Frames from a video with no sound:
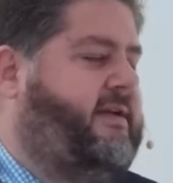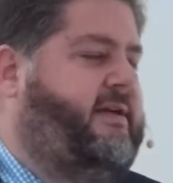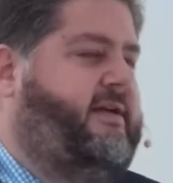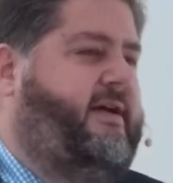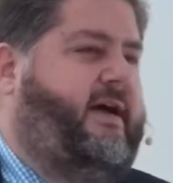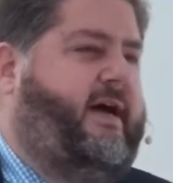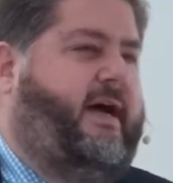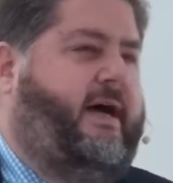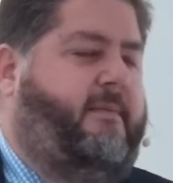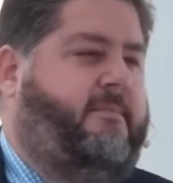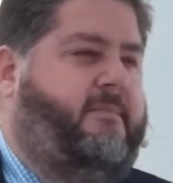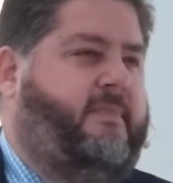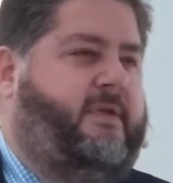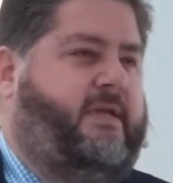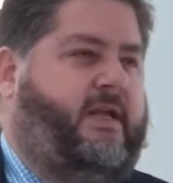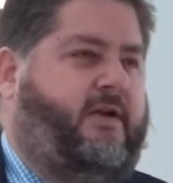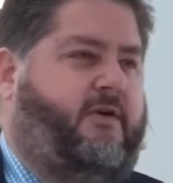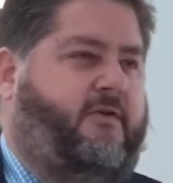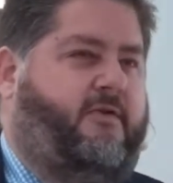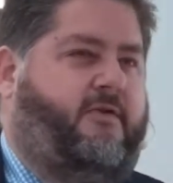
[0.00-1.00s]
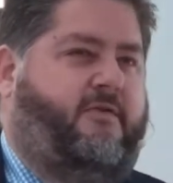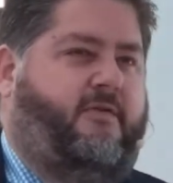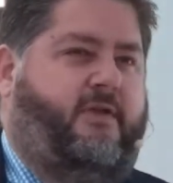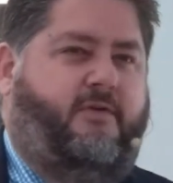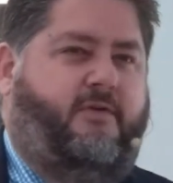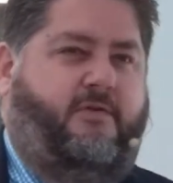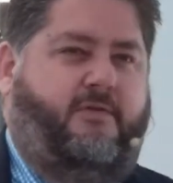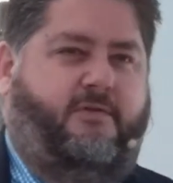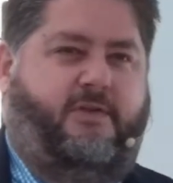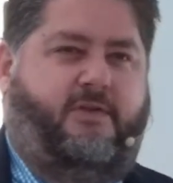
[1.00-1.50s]
You
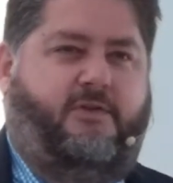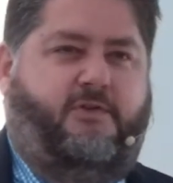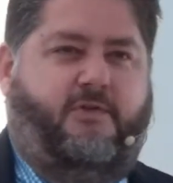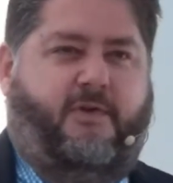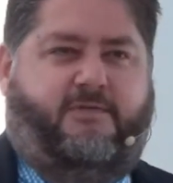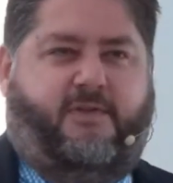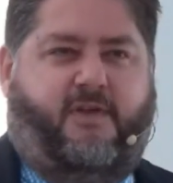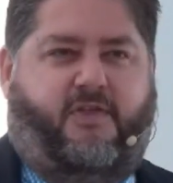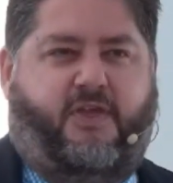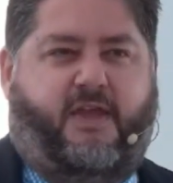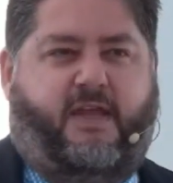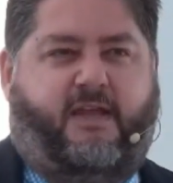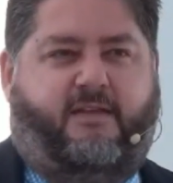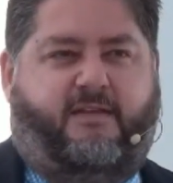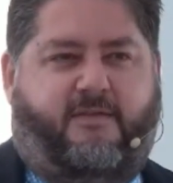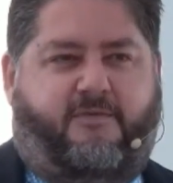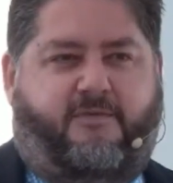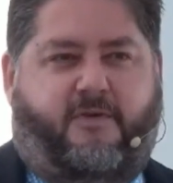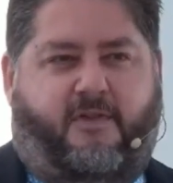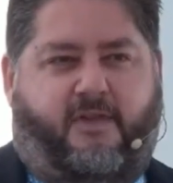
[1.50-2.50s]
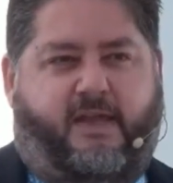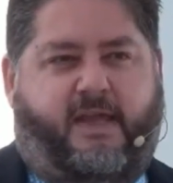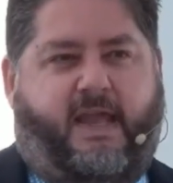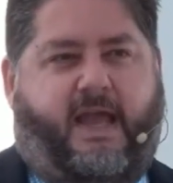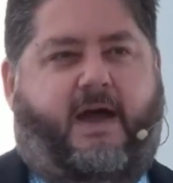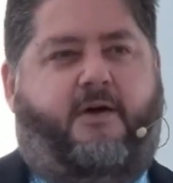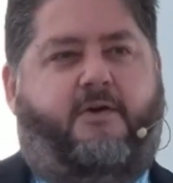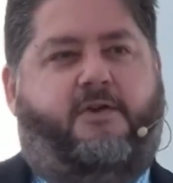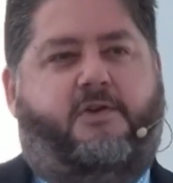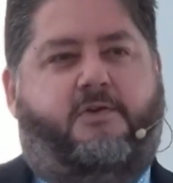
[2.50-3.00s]
do have to think differently
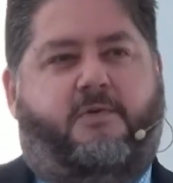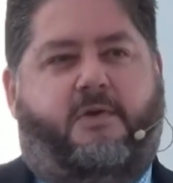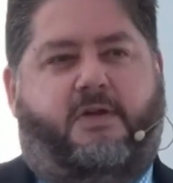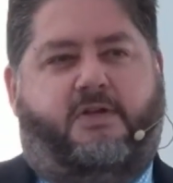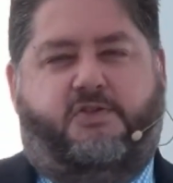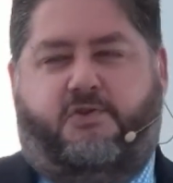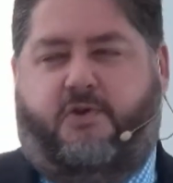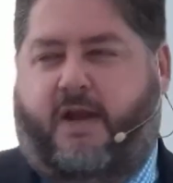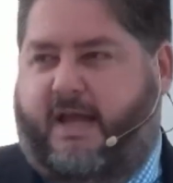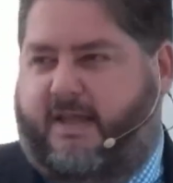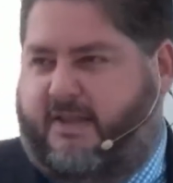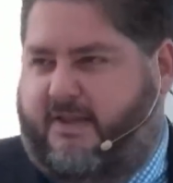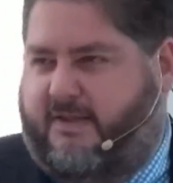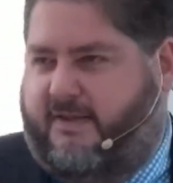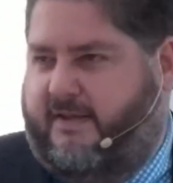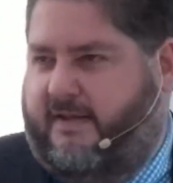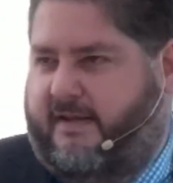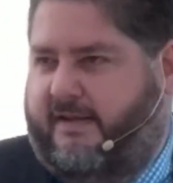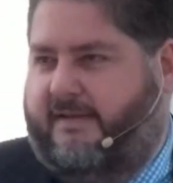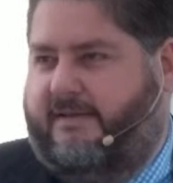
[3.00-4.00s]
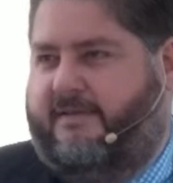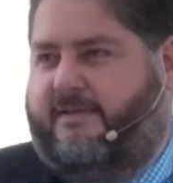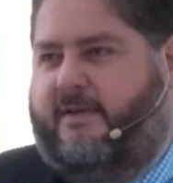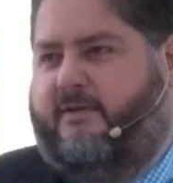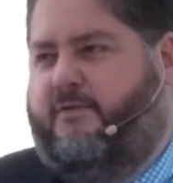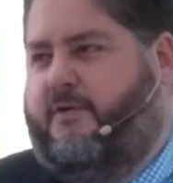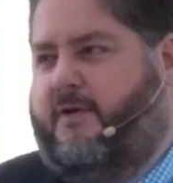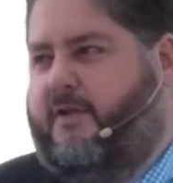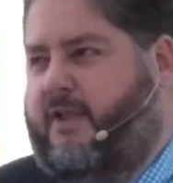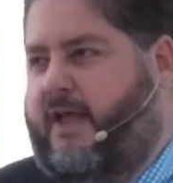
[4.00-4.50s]
how you address
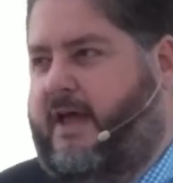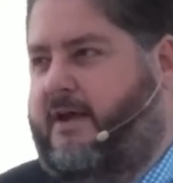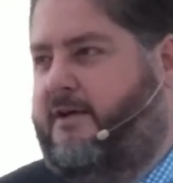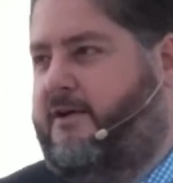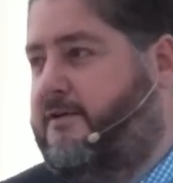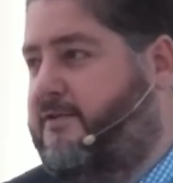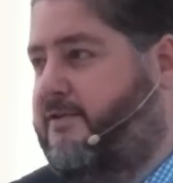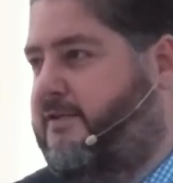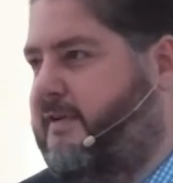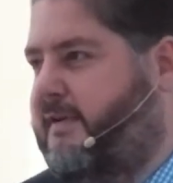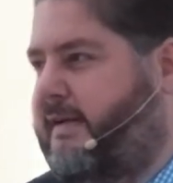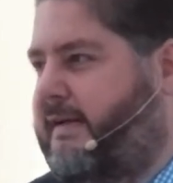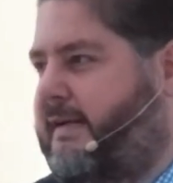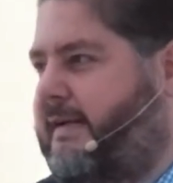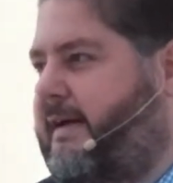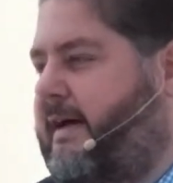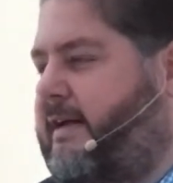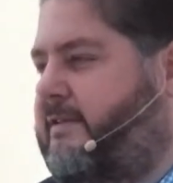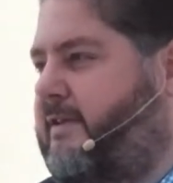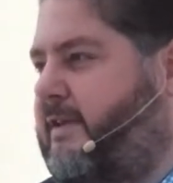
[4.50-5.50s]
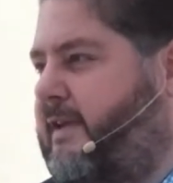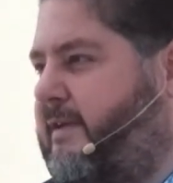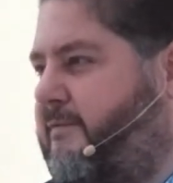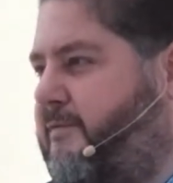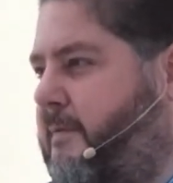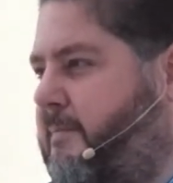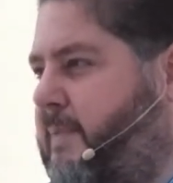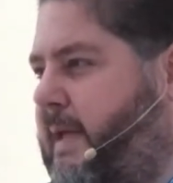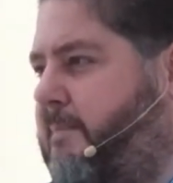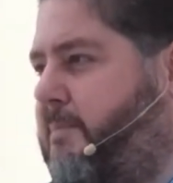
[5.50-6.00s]
different letters to
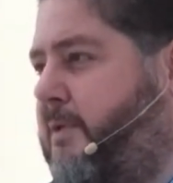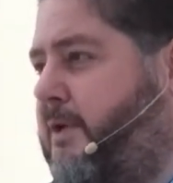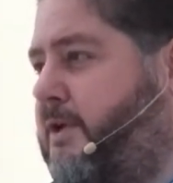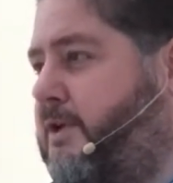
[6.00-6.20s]
different people.